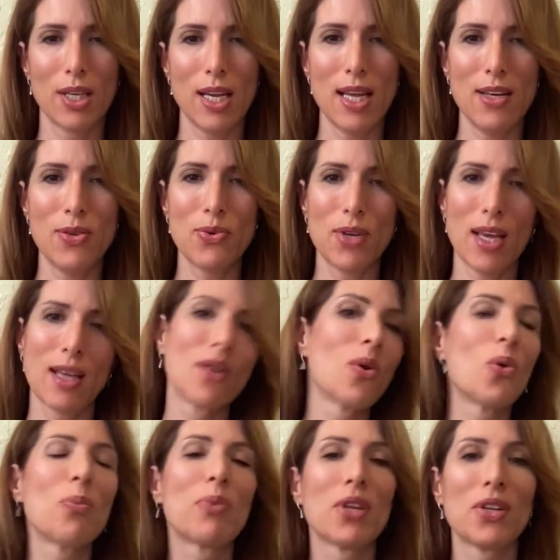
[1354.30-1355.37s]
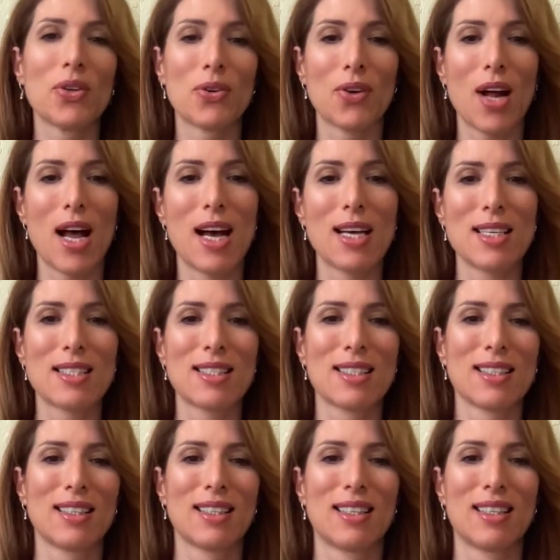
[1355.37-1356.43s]
And you can open your eyes.
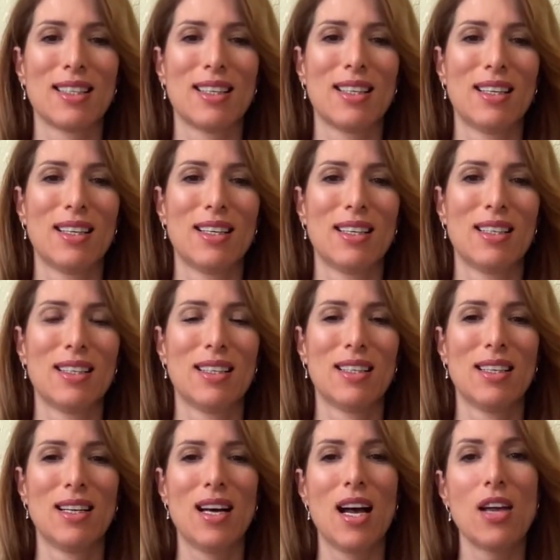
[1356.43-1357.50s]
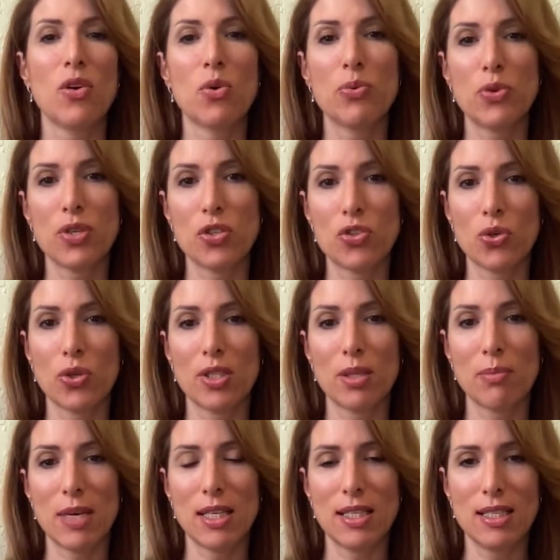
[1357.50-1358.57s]
I hope you enjoyed the
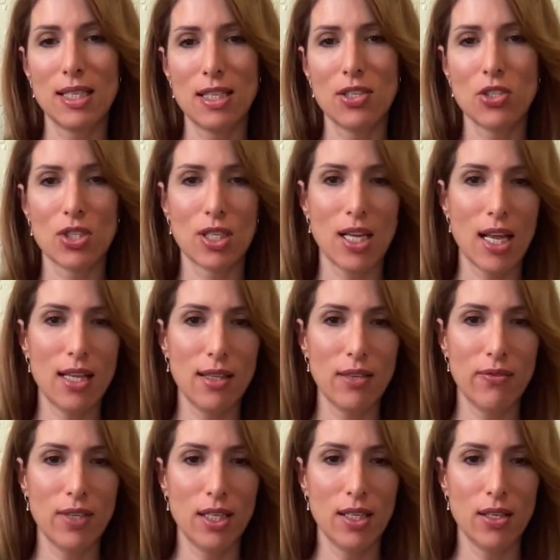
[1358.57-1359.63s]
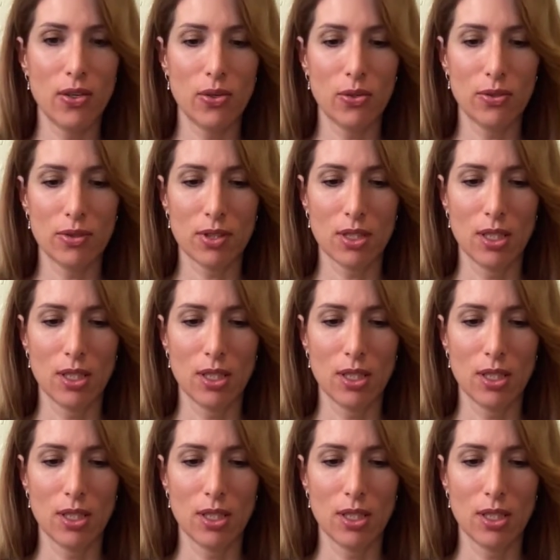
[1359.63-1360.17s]
meditation and the video.